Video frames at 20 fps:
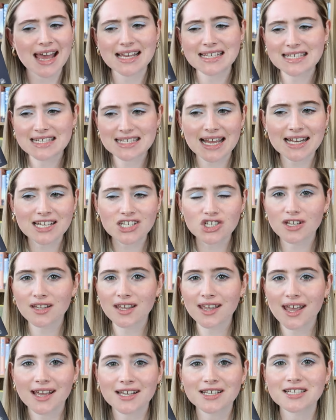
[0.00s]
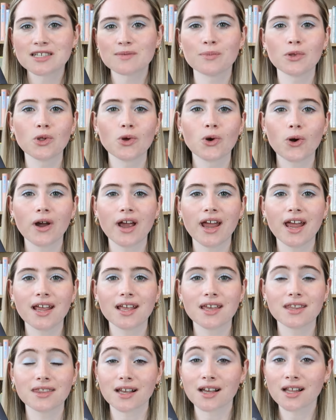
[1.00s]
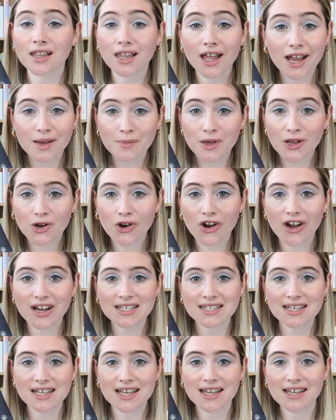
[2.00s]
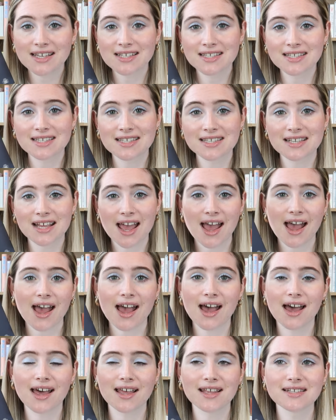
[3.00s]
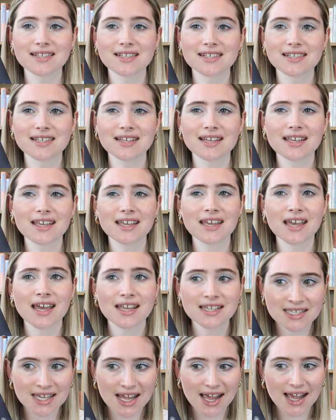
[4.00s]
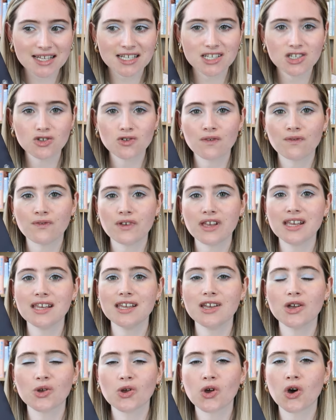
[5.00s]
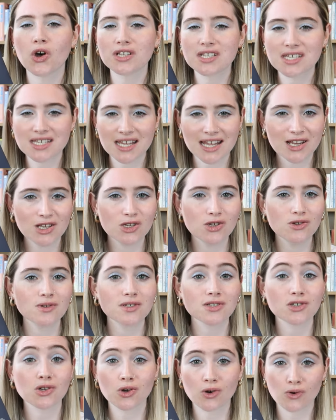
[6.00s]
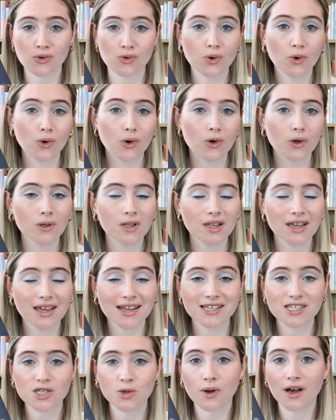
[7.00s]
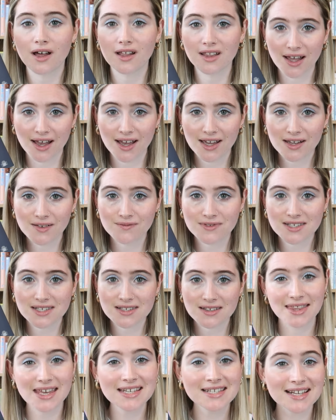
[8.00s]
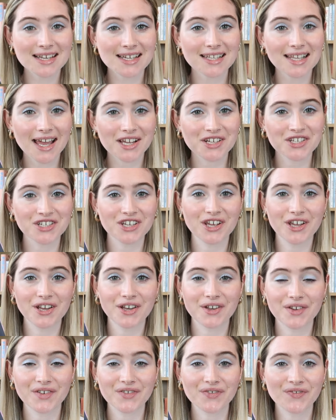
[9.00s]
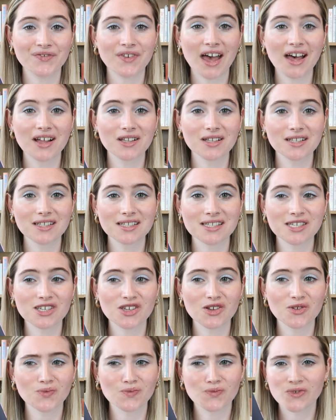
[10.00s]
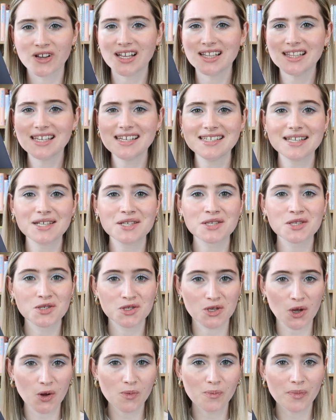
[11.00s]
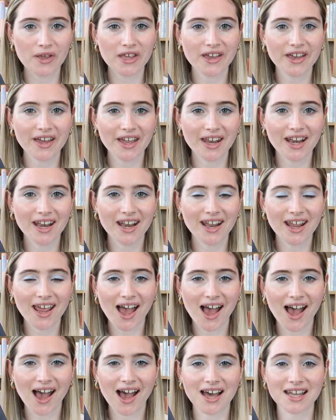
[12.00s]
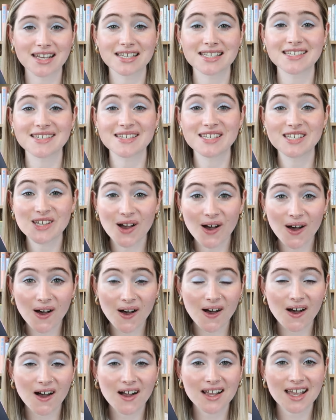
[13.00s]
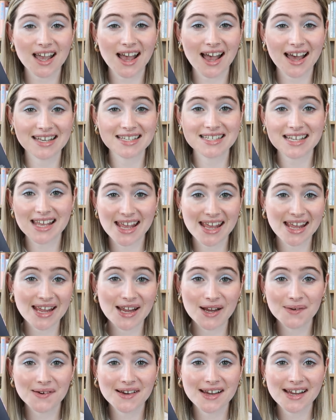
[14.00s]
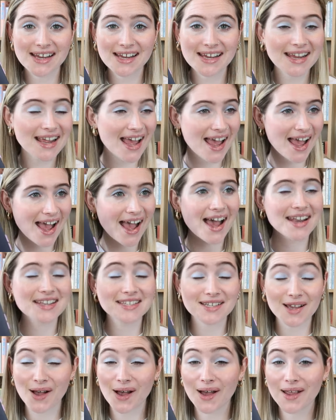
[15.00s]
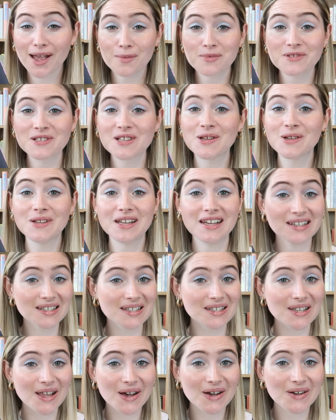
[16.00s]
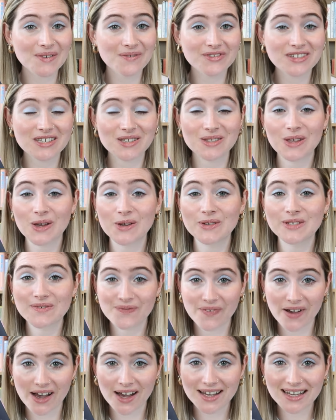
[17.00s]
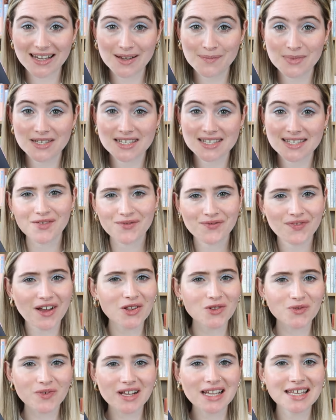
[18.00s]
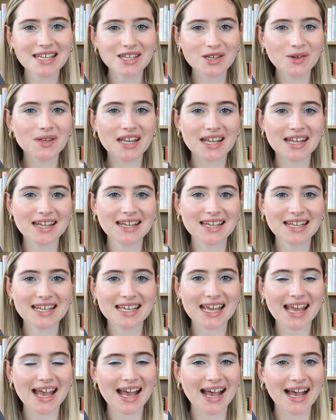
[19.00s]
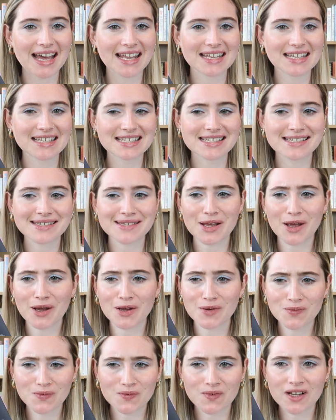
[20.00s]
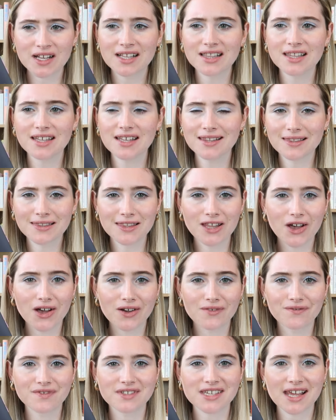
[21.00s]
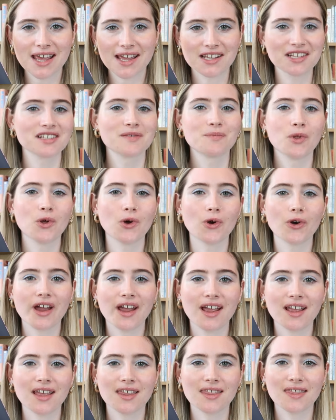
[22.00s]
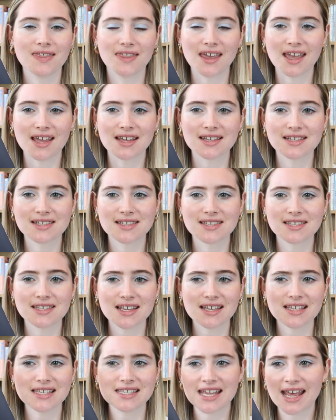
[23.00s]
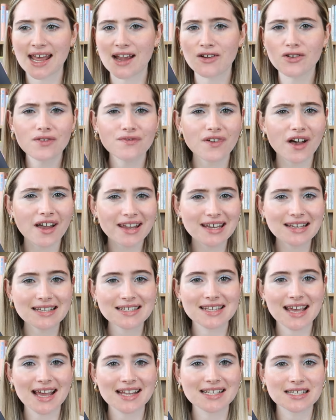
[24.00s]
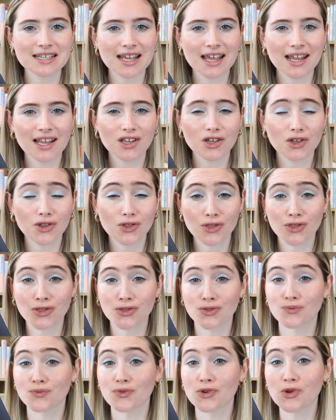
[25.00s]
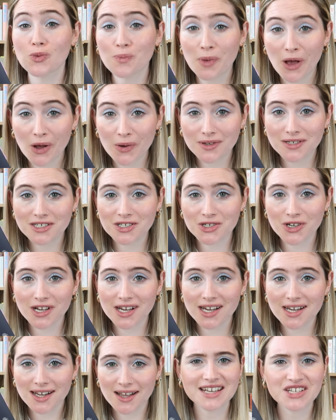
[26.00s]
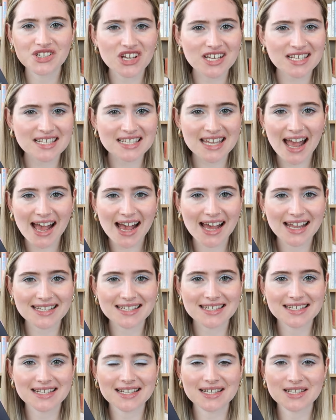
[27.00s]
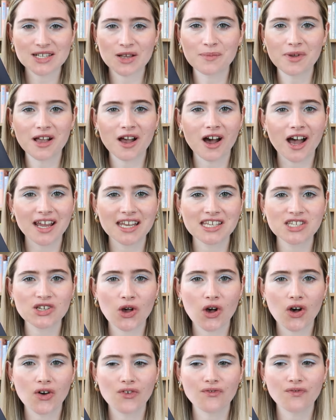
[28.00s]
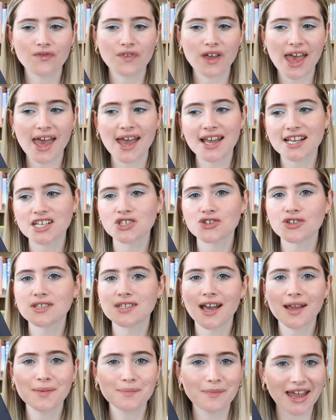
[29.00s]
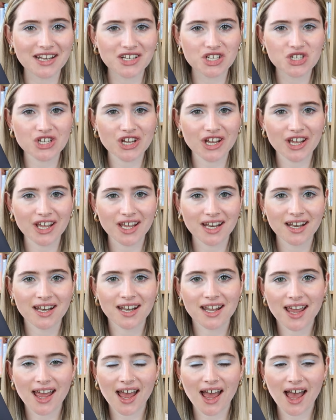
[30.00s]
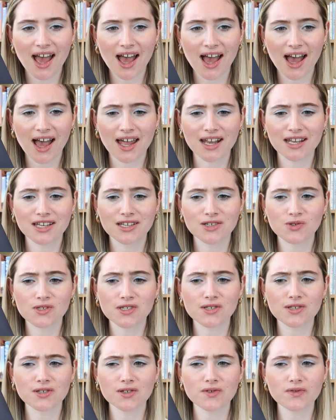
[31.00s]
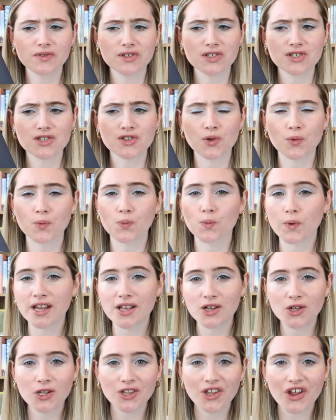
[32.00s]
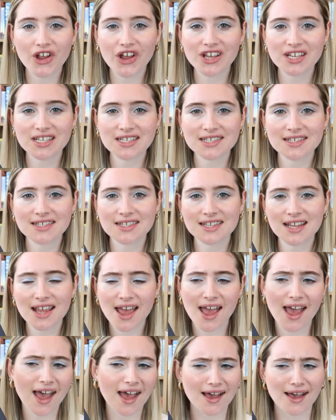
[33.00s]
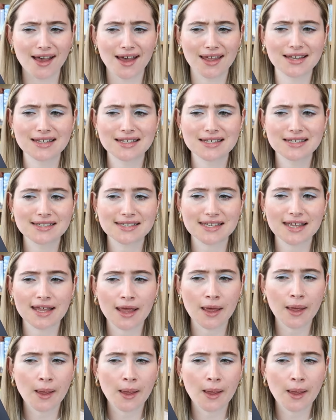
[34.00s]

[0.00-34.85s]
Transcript: essentially exploring the climate crisis as catastrophe continues to crawl into our lives. This collection felt really dystopian and dark and eerie, and I absolutely loved those vibes. It felt really unique, and I really loved exploring this terrifying setting through poetry. It just adds some kind of extra dimension and surrealness and